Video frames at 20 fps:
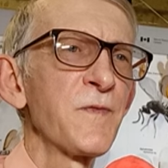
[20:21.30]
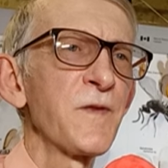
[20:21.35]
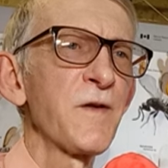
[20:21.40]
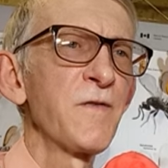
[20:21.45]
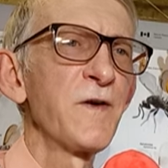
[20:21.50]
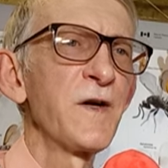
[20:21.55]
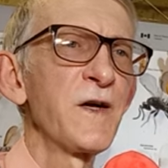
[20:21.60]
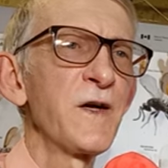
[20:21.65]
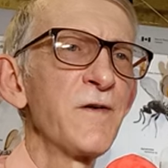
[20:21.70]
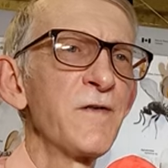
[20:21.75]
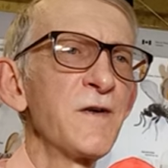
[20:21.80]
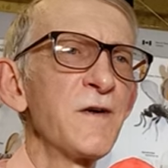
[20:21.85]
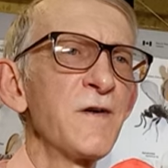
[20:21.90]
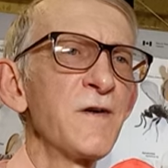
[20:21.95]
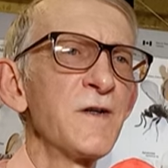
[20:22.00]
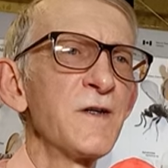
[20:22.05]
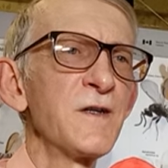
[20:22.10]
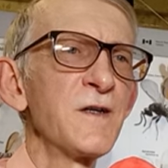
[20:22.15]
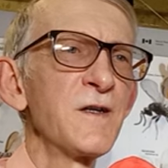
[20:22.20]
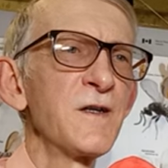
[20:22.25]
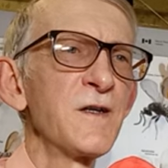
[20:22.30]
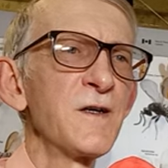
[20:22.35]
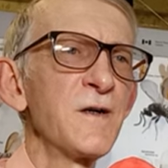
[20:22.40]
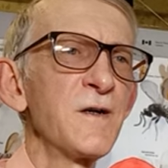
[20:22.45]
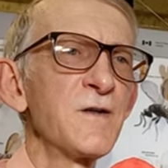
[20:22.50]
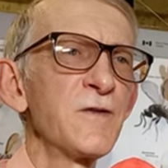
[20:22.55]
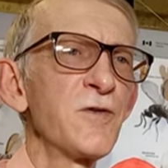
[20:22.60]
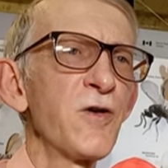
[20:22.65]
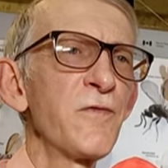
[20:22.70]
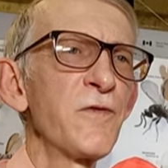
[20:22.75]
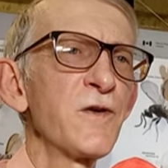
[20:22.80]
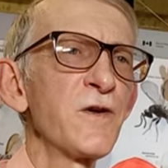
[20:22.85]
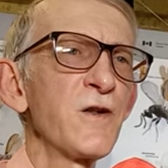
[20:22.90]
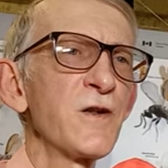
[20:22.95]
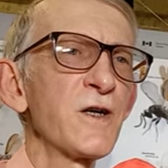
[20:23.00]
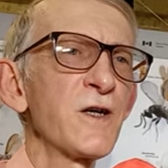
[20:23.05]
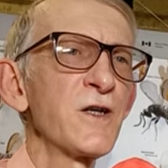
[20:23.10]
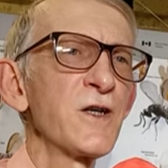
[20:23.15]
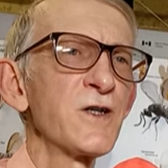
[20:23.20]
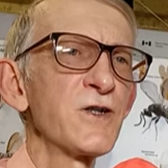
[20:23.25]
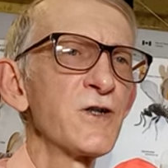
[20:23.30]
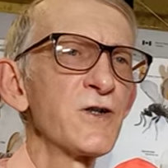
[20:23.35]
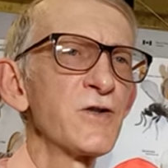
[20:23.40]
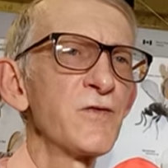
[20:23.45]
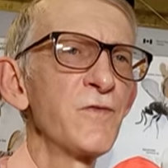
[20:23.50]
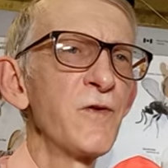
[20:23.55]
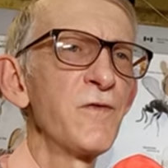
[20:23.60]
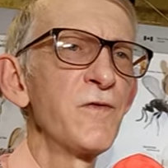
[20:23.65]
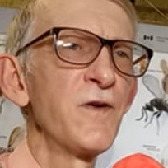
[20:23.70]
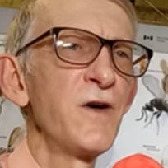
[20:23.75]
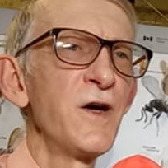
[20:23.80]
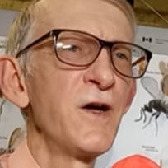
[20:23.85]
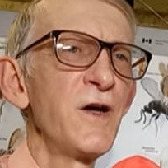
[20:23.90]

we have trophical connections with